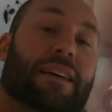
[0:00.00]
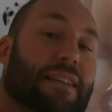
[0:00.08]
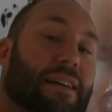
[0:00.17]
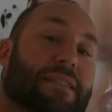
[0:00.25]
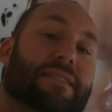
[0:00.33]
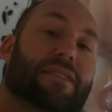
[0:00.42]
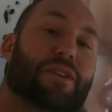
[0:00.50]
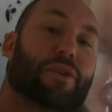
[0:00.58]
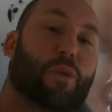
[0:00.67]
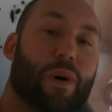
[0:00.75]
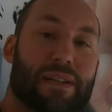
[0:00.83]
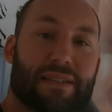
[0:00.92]
that's the
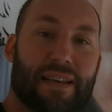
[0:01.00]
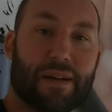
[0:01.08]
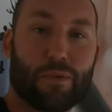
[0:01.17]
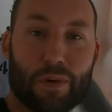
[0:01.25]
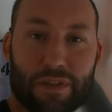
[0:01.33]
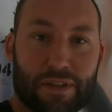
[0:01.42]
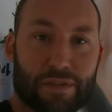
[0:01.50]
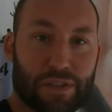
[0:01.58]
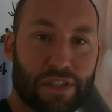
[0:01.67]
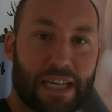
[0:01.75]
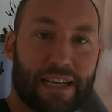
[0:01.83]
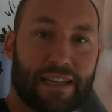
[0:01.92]
one take wonder for
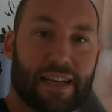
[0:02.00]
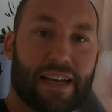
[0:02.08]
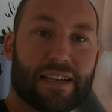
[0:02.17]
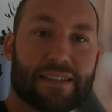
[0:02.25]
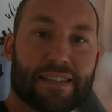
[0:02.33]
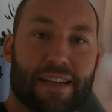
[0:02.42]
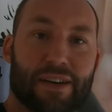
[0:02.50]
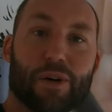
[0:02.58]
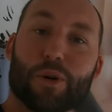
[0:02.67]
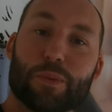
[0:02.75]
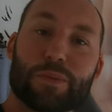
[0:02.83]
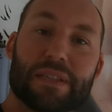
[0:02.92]
today, and I
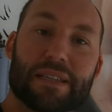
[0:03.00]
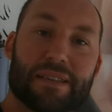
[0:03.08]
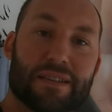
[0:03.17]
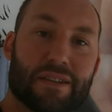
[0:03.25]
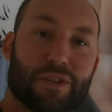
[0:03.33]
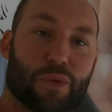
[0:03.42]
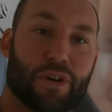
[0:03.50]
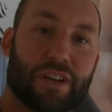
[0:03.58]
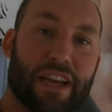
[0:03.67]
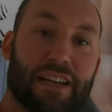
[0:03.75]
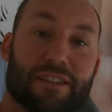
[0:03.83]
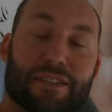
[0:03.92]
hope this is going to
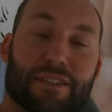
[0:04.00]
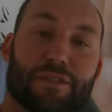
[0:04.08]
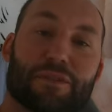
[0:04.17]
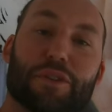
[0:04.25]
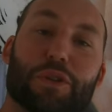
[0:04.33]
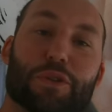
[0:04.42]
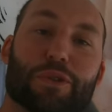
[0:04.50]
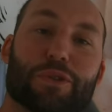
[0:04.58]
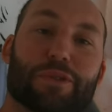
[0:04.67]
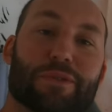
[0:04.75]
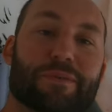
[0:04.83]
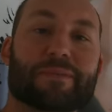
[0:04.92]
work out for
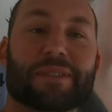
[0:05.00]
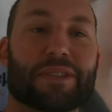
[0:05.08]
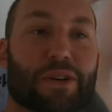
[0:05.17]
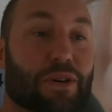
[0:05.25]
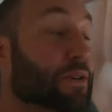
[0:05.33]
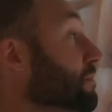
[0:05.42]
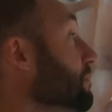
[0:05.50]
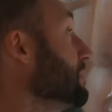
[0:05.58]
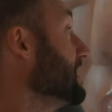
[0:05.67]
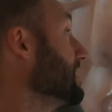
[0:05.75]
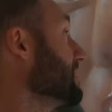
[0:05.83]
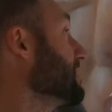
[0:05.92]
you. So
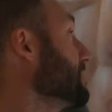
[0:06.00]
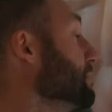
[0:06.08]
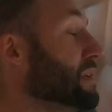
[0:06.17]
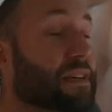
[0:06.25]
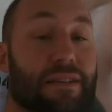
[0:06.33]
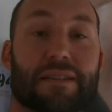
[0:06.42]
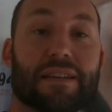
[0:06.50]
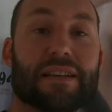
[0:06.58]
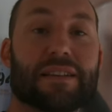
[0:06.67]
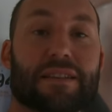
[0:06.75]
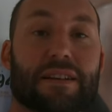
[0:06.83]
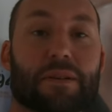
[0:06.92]
this piece
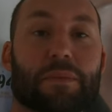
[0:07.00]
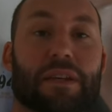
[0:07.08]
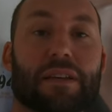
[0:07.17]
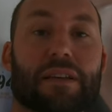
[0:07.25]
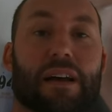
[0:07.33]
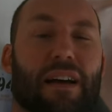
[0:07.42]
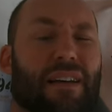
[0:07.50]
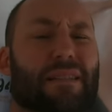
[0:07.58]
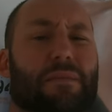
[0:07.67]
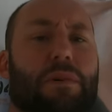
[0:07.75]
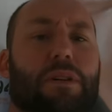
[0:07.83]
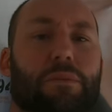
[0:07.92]
is going to be, I
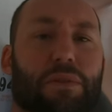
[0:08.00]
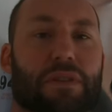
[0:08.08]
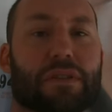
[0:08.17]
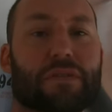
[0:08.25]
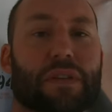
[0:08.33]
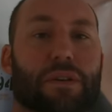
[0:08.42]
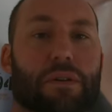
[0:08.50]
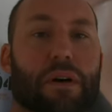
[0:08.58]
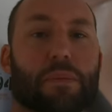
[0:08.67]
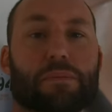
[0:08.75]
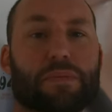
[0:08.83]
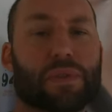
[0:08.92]
guess I'm going to put this video
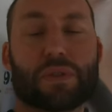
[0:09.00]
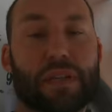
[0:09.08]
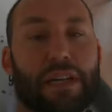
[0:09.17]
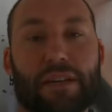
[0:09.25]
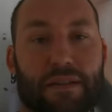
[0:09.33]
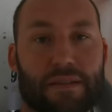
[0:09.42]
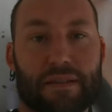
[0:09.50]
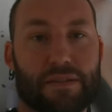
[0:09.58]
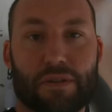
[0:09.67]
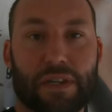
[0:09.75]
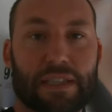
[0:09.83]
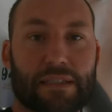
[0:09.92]
up today because there's
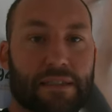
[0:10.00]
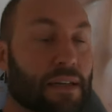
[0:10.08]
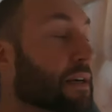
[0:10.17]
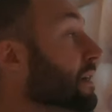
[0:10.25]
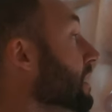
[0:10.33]
no edit.